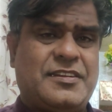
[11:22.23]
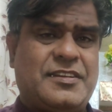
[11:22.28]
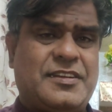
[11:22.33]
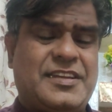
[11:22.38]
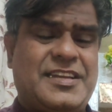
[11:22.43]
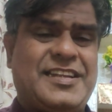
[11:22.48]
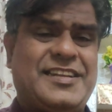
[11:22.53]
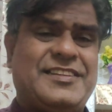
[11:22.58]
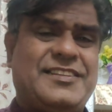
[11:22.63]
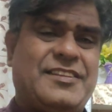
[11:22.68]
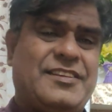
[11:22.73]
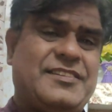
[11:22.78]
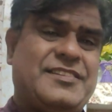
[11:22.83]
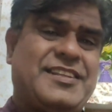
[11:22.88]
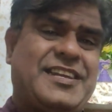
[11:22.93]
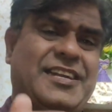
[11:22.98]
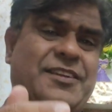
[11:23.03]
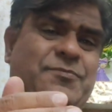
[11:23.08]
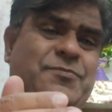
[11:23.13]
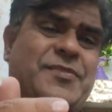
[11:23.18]
And
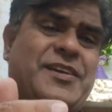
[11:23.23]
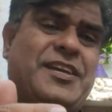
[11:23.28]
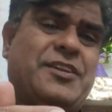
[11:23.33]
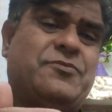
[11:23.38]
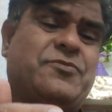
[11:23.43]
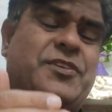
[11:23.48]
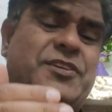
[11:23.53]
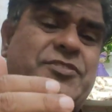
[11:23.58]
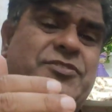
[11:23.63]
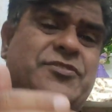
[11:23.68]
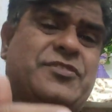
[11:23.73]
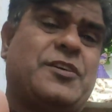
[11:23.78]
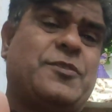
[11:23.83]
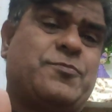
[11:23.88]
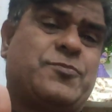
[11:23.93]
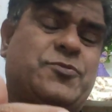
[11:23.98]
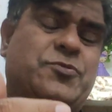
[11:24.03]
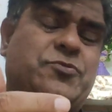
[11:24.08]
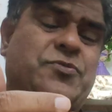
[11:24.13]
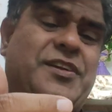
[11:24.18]
that man was
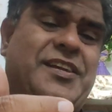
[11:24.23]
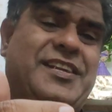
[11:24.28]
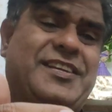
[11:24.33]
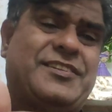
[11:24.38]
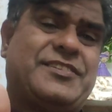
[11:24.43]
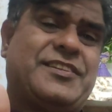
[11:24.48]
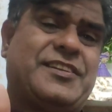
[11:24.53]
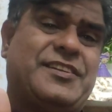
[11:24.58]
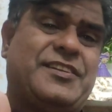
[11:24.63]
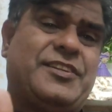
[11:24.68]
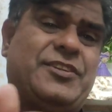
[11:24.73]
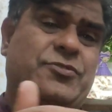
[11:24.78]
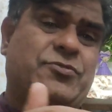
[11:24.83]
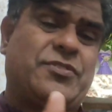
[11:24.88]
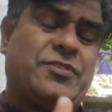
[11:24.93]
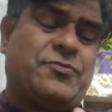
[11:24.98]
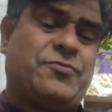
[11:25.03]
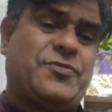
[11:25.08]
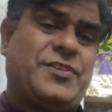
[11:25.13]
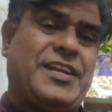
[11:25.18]
stopped to enter into
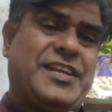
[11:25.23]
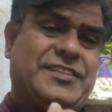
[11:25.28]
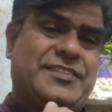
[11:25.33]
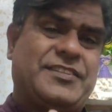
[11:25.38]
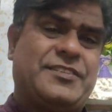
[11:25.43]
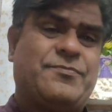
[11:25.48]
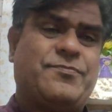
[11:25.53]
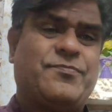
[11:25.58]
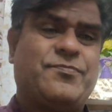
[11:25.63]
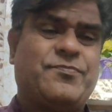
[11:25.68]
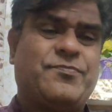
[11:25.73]
the France.